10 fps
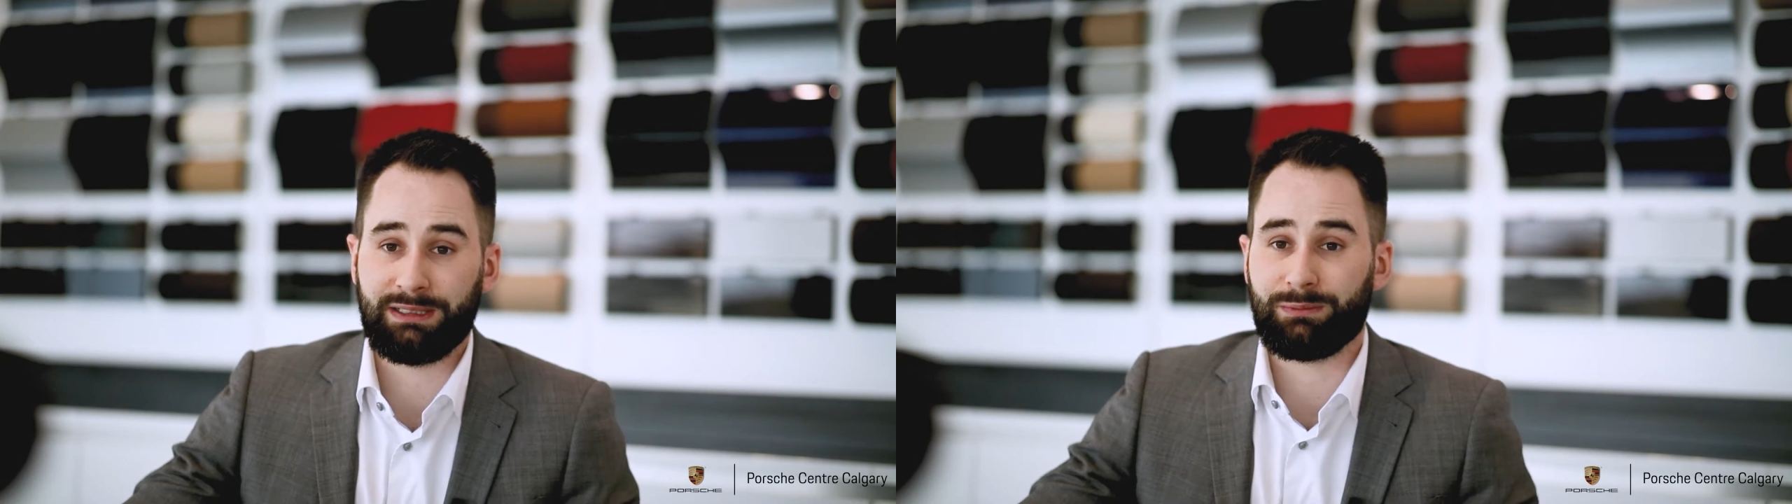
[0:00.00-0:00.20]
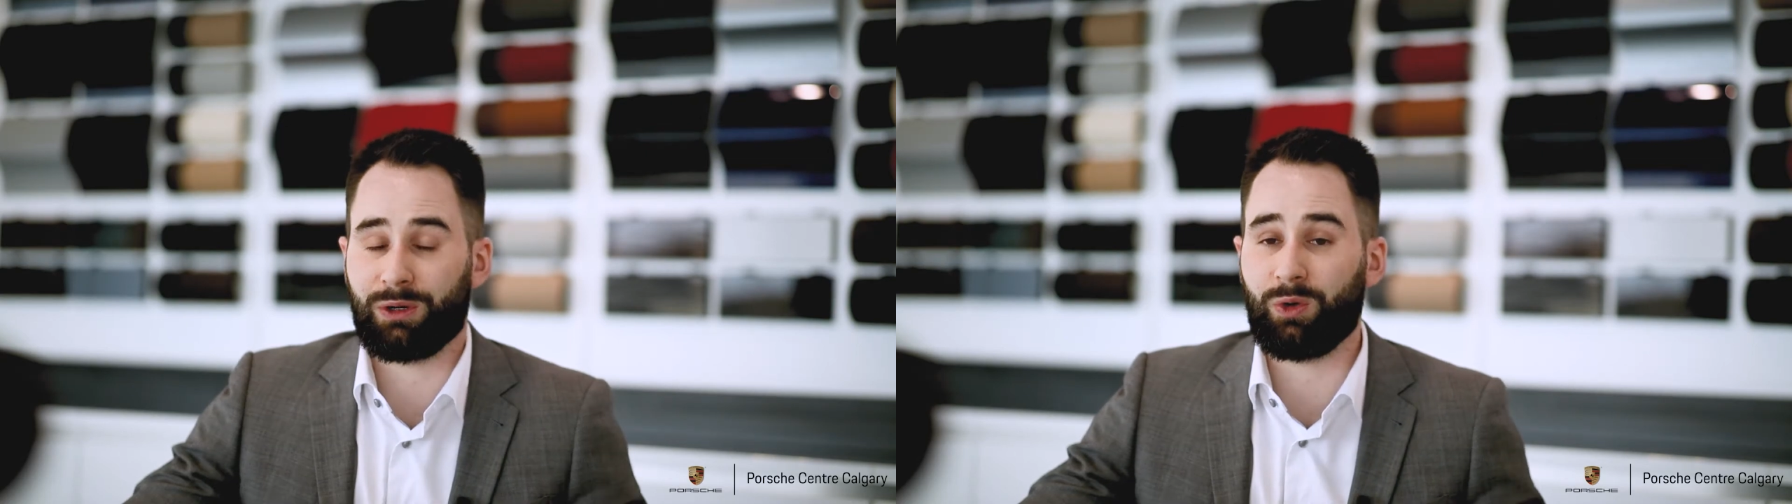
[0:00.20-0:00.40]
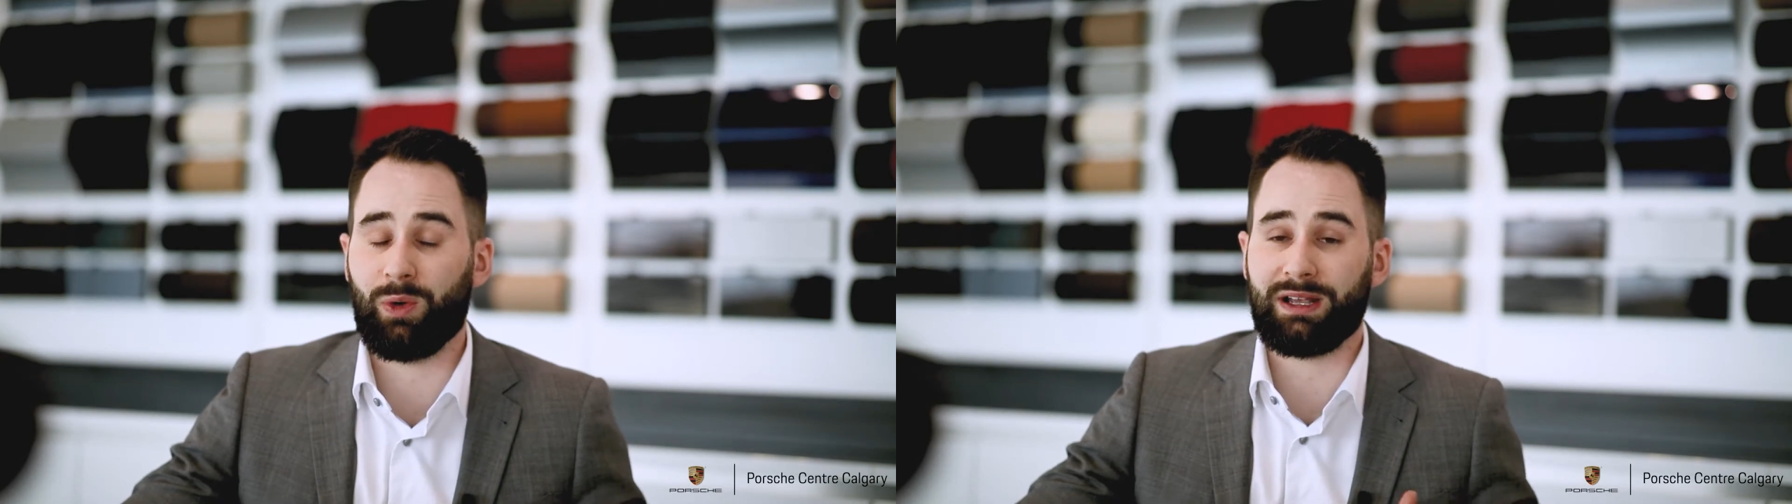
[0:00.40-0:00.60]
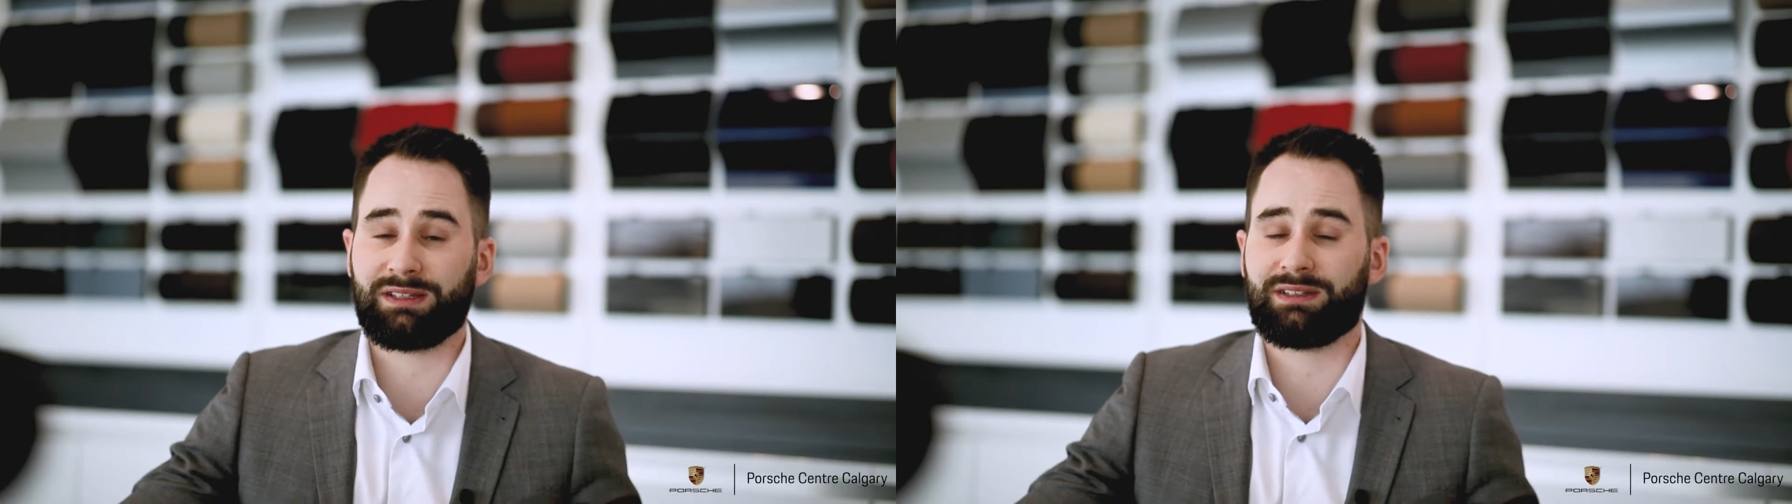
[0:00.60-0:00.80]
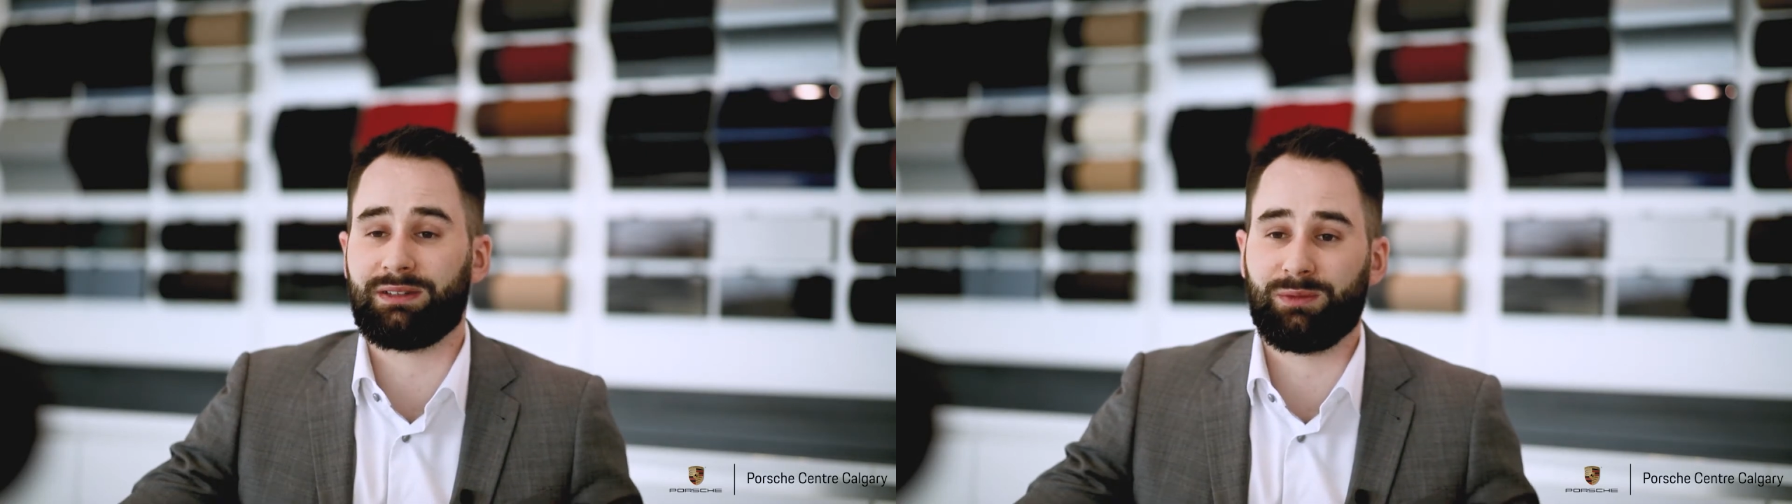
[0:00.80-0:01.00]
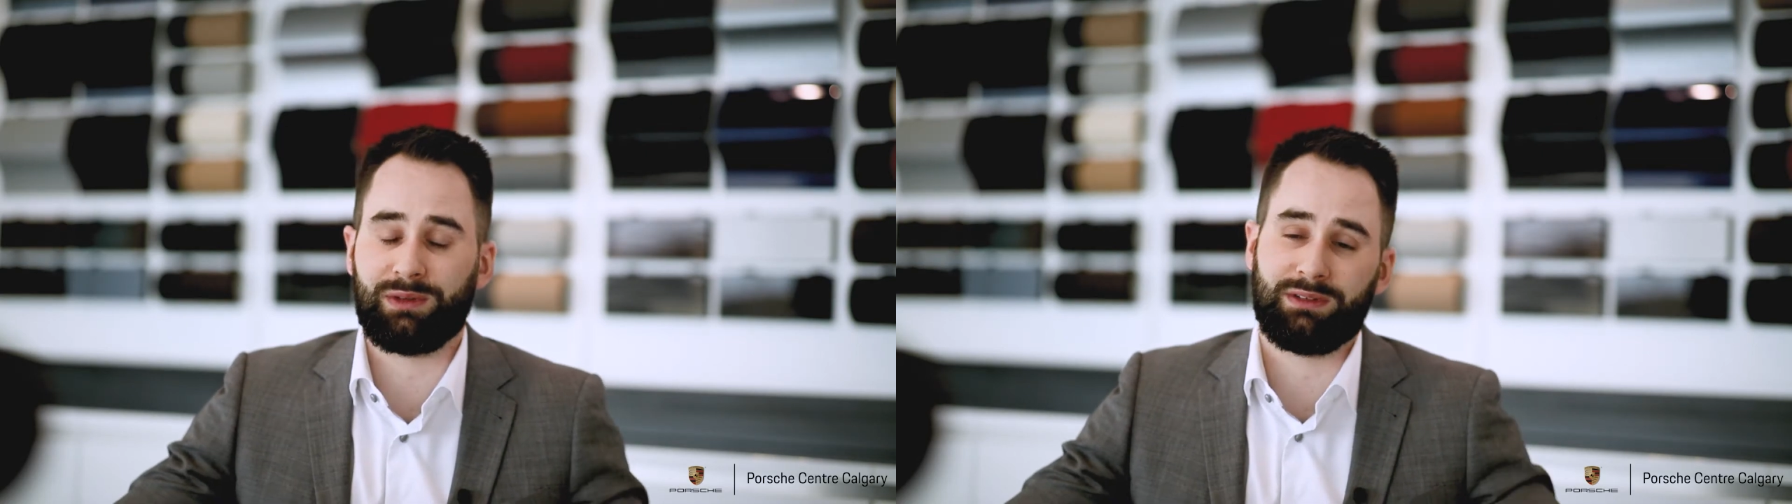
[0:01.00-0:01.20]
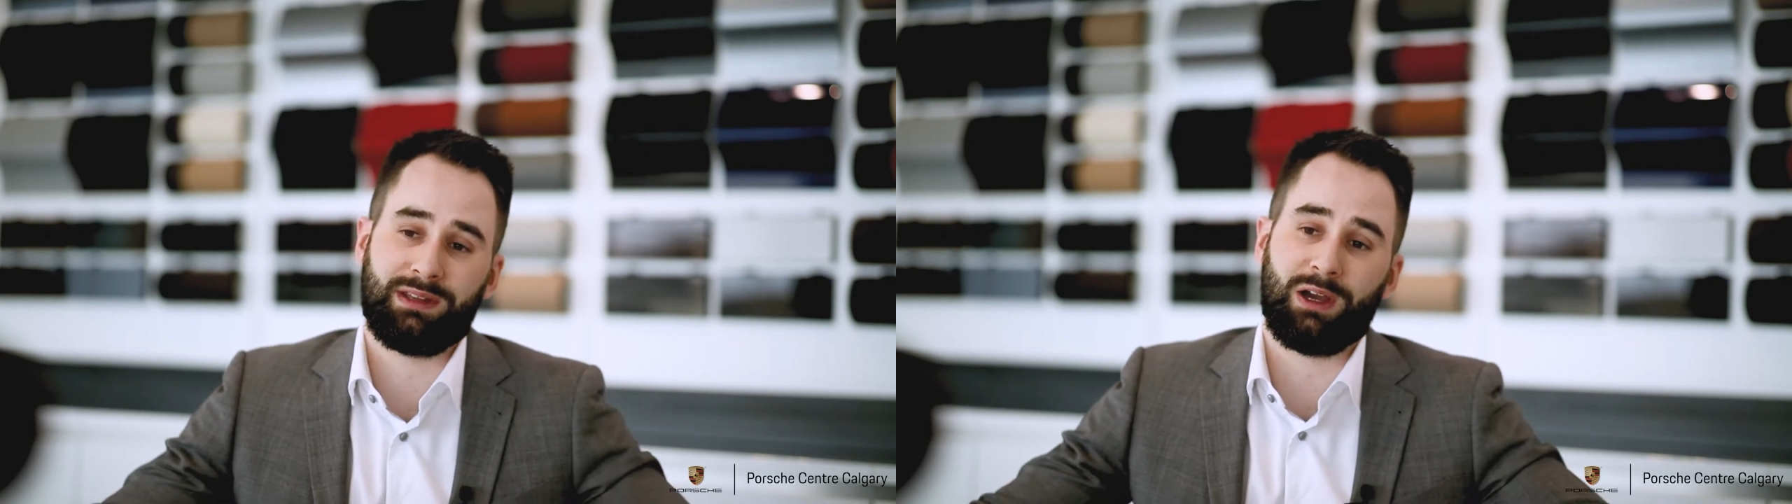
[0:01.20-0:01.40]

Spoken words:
request the